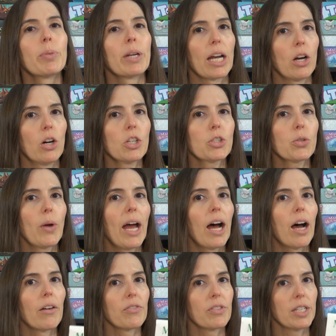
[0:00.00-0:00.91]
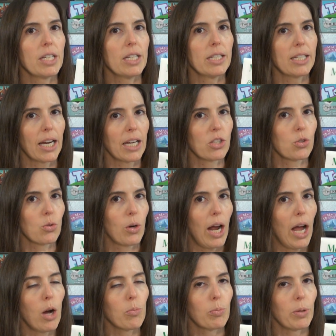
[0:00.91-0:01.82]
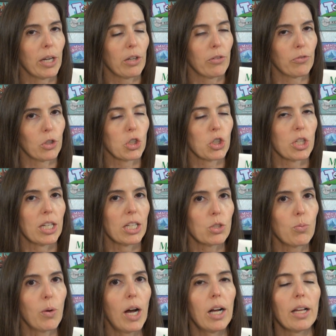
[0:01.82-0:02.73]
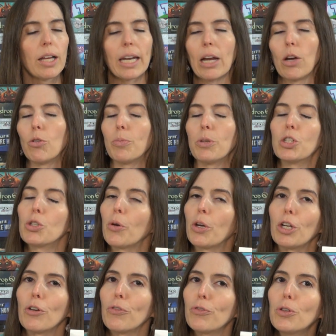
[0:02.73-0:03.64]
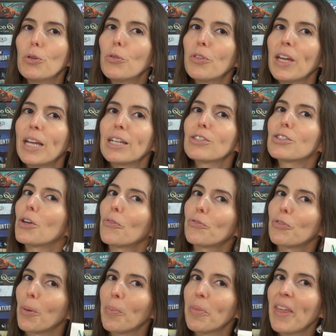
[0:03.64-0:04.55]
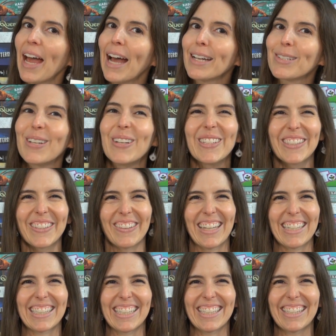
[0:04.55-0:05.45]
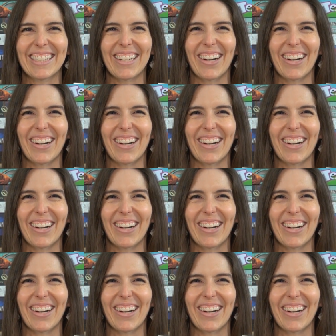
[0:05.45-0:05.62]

but I also have the Dinosaur Outbreak version as well, and I will be showing a few things from that, so let's get